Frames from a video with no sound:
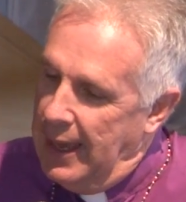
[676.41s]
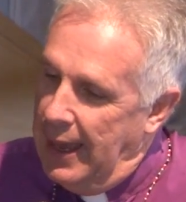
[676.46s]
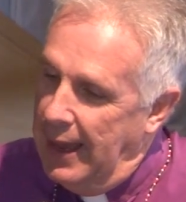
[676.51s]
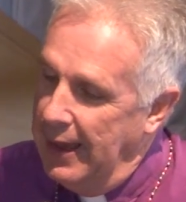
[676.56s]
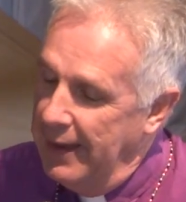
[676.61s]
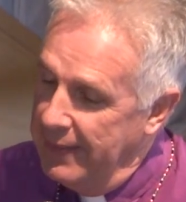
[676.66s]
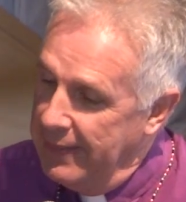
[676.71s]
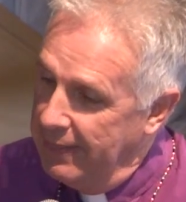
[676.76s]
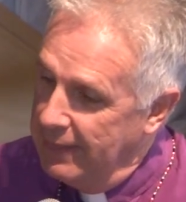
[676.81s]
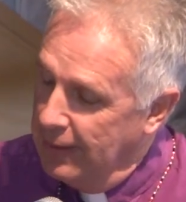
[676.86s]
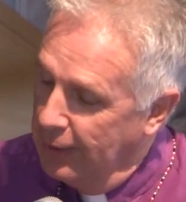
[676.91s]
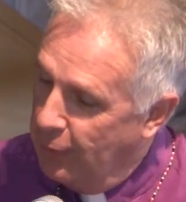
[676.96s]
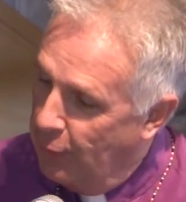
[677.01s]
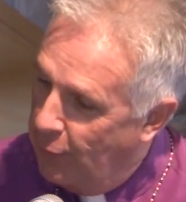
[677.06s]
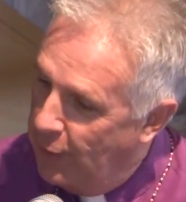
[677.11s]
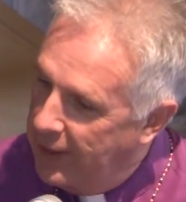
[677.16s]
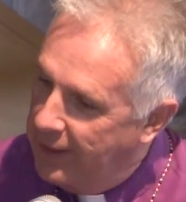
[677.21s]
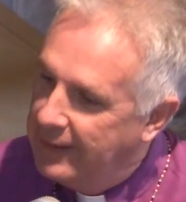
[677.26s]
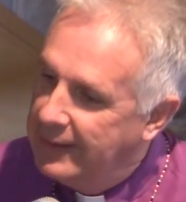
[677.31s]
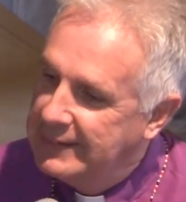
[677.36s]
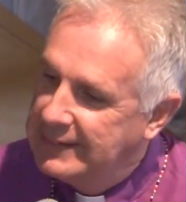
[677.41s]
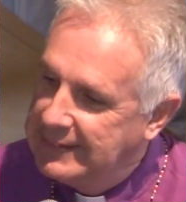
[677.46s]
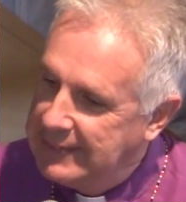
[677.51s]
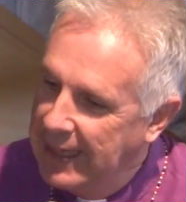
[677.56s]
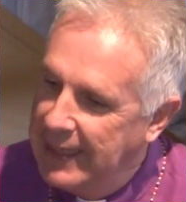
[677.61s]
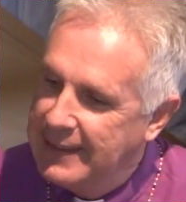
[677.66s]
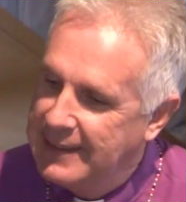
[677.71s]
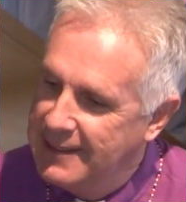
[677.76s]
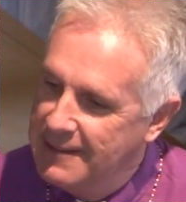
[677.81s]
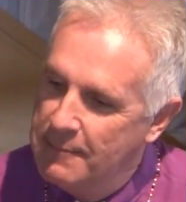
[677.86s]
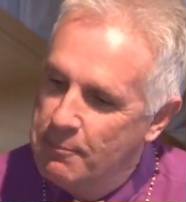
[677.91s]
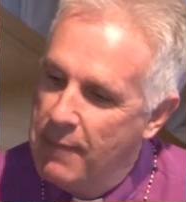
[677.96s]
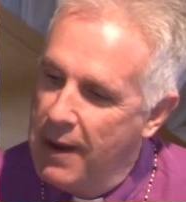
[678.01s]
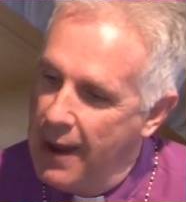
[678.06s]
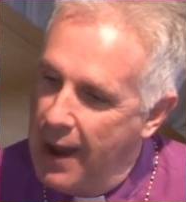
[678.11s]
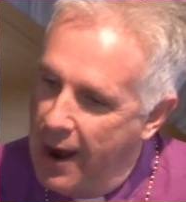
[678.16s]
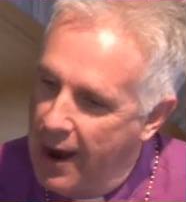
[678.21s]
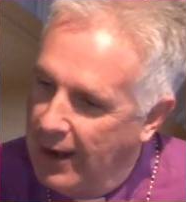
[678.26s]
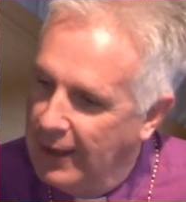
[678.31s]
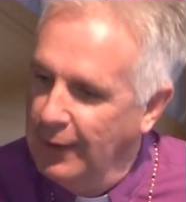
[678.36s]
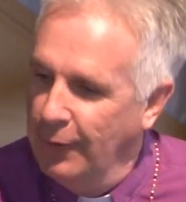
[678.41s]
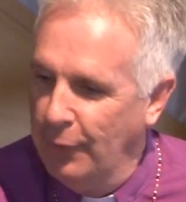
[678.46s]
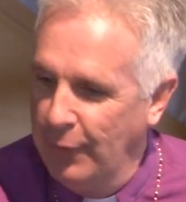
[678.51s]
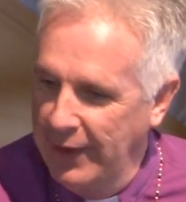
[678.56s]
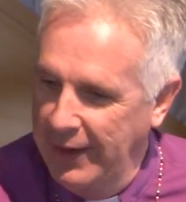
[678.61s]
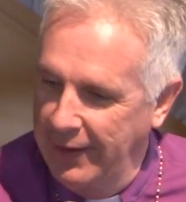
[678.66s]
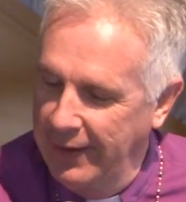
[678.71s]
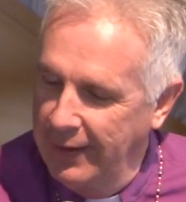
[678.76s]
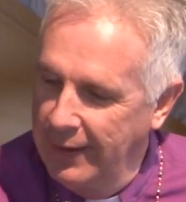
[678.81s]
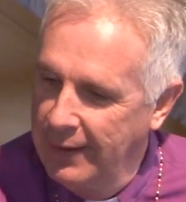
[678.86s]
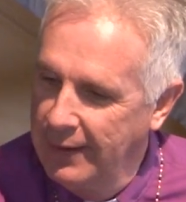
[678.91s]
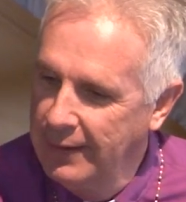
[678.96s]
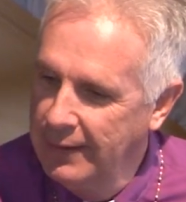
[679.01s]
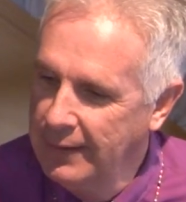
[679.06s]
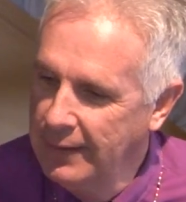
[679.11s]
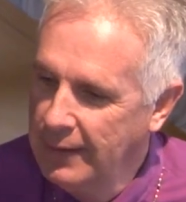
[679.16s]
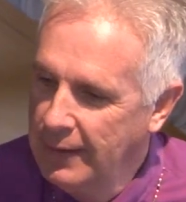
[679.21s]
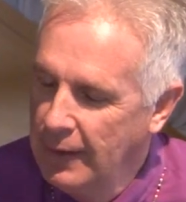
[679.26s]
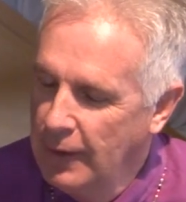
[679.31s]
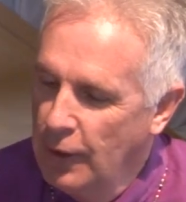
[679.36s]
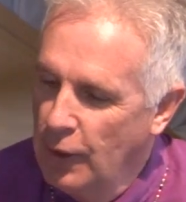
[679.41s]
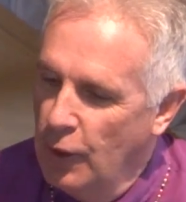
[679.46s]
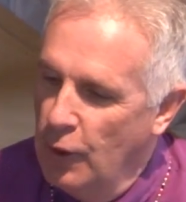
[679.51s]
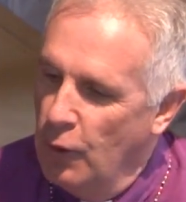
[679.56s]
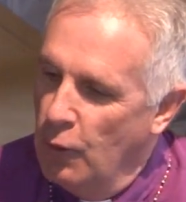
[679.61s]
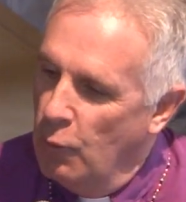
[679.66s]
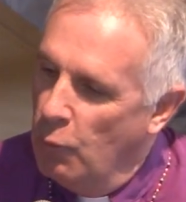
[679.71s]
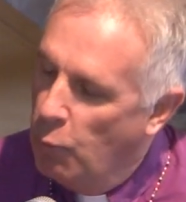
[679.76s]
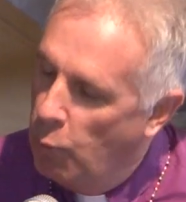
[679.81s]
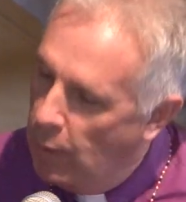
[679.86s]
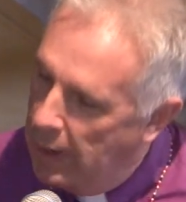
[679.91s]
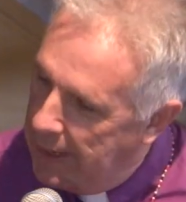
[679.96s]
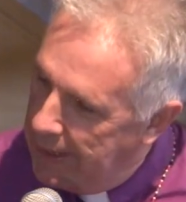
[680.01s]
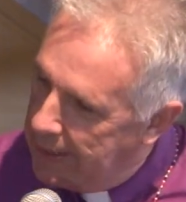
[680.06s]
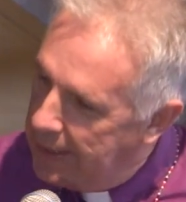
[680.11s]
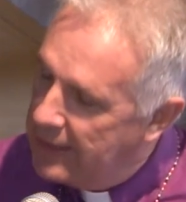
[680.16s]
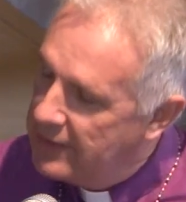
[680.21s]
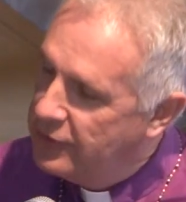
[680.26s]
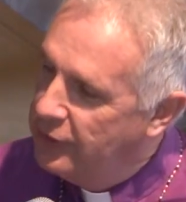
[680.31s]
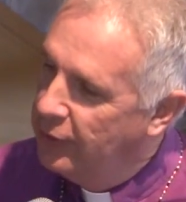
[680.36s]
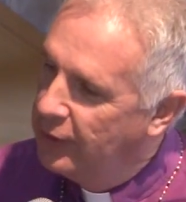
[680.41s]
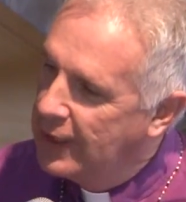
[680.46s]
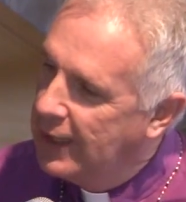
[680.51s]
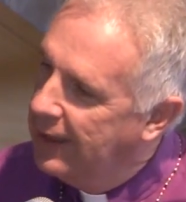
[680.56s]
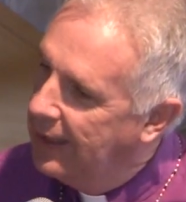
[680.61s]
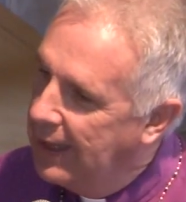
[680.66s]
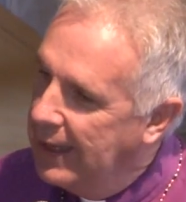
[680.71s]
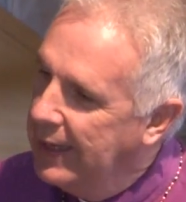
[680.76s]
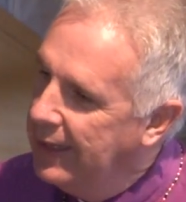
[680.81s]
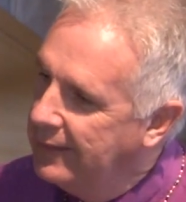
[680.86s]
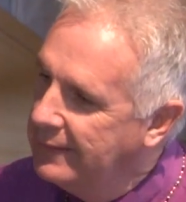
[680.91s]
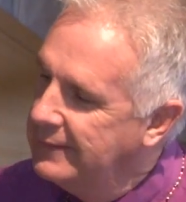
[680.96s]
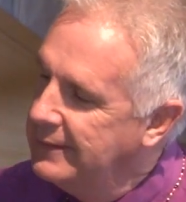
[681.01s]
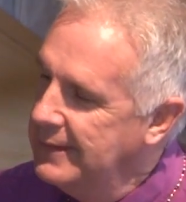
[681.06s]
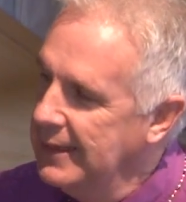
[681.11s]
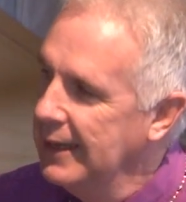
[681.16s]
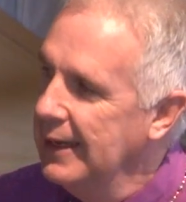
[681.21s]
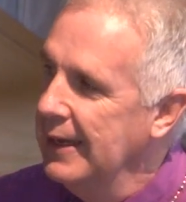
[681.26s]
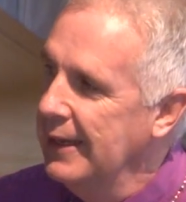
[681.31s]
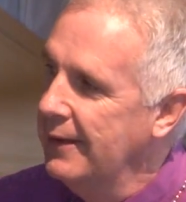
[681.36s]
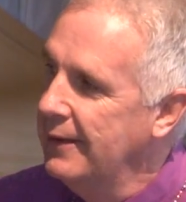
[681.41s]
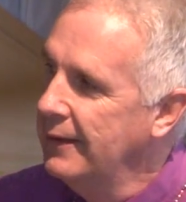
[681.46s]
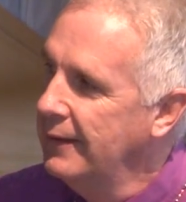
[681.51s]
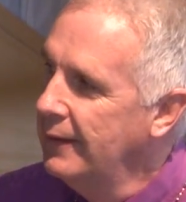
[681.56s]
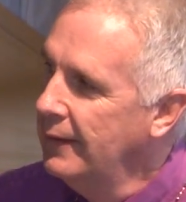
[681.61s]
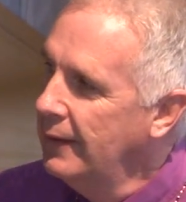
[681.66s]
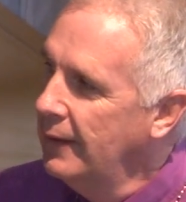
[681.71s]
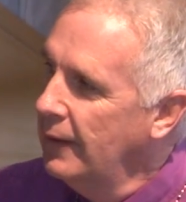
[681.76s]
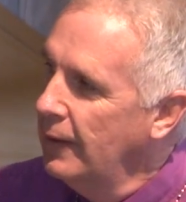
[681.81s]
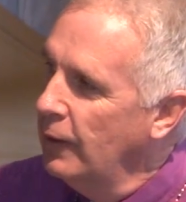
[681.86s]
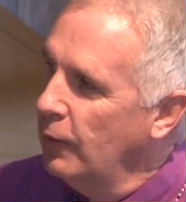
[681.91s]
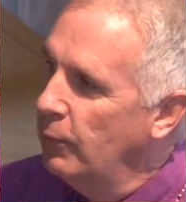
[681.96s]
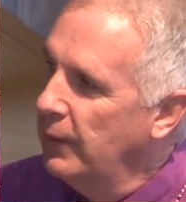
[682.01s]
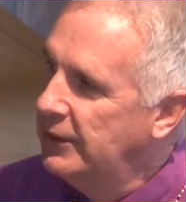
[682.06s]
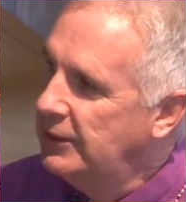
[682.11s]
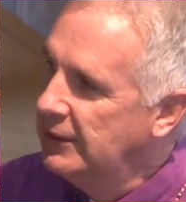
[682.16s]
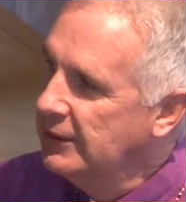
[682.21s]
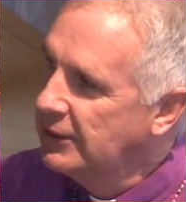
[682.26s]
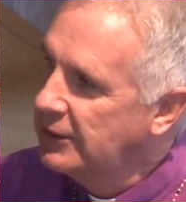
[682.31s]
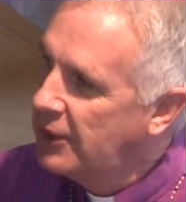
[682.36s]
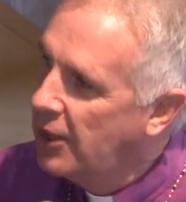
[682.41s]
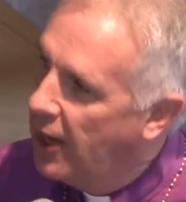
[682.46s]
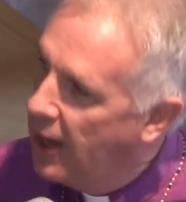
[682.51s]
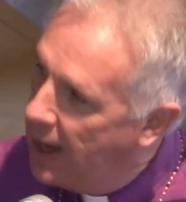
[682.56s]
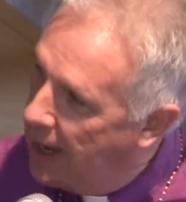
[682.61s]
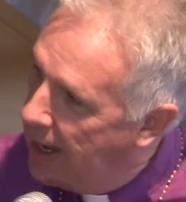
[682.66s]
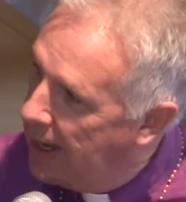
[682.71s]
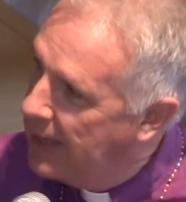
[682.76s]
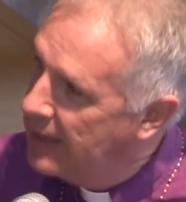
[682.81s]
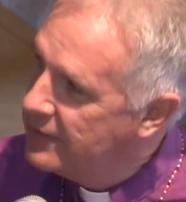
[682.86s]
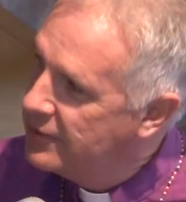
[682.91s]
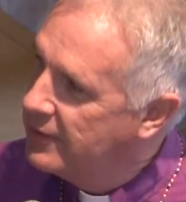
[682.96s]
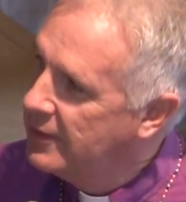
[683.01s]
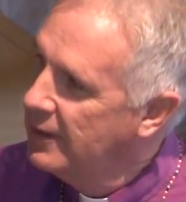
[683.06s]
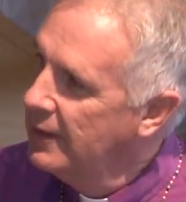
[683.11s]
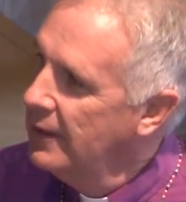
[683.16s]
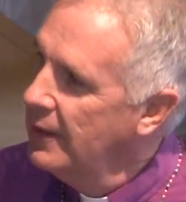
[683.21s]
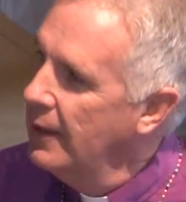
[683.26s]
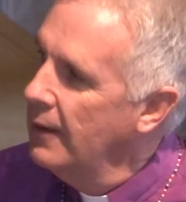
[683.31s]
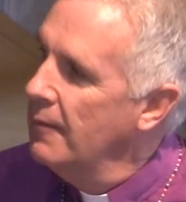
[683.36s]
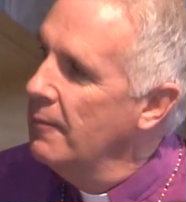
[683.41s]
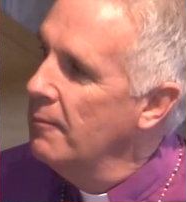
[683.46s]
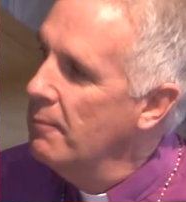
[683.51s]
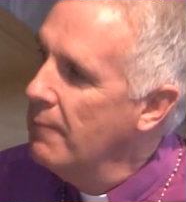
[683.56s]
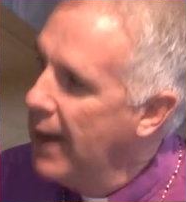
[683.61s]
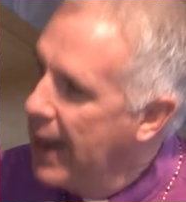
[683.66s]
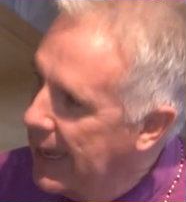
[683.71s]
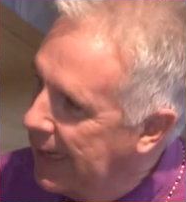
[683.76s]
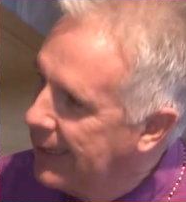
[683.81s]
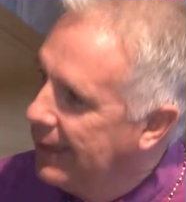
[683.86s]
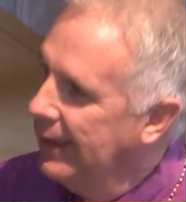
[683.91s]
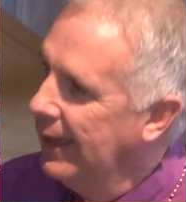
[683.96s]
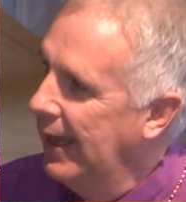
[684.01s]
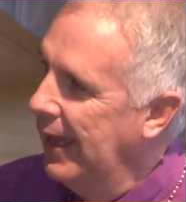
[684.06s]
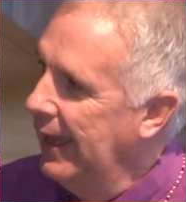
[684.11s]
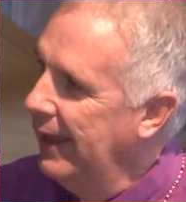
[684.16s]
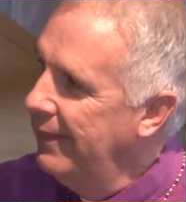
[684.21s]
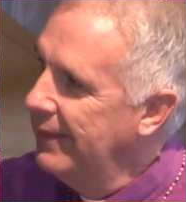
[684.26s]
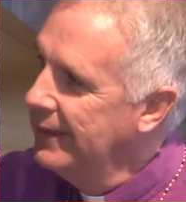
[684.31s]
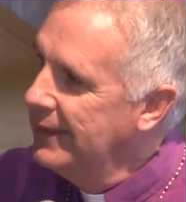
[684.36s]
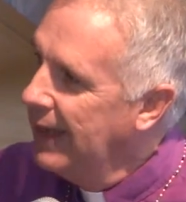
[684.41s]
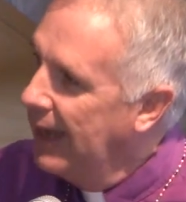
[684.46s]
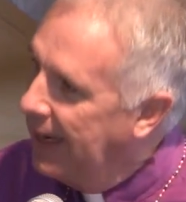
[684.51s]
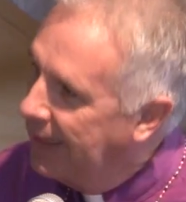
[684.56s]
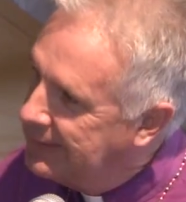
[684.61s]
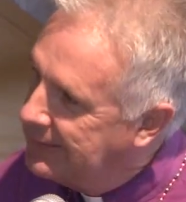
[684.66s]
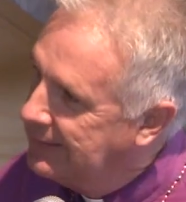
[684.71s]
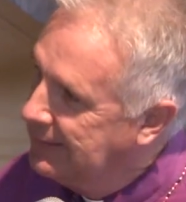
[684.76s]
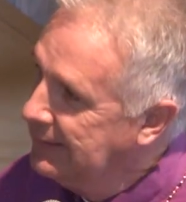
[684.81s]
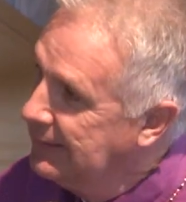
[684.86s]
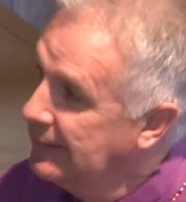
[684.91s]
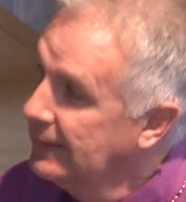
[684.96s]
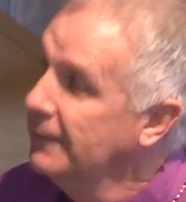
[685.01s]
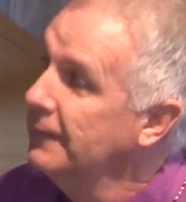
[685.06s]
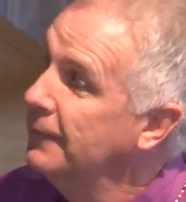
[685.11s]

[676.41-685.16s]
the lawyer said to our lawyer, "What has your clients done which has caused my client, the Diocese